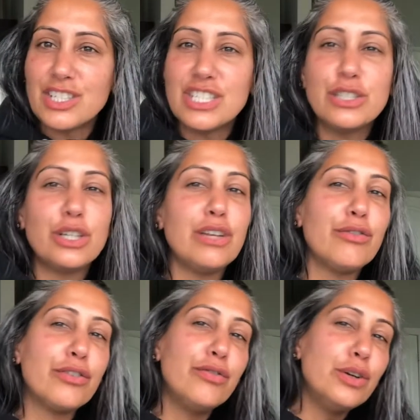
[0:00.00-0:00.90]
She's looking
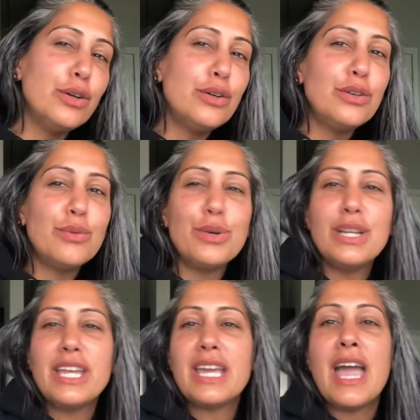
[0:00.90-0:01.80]
for food.
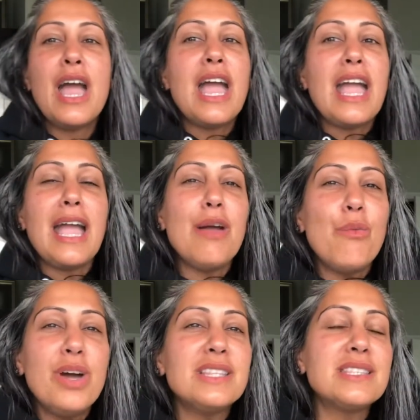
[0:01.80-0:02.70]

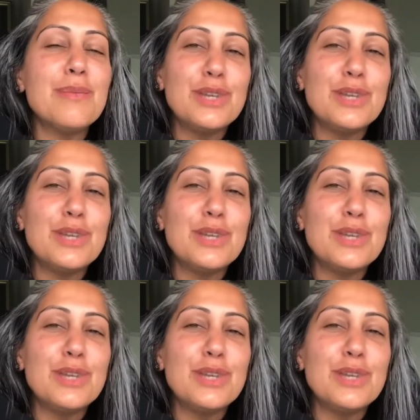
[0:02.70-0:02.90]
What's the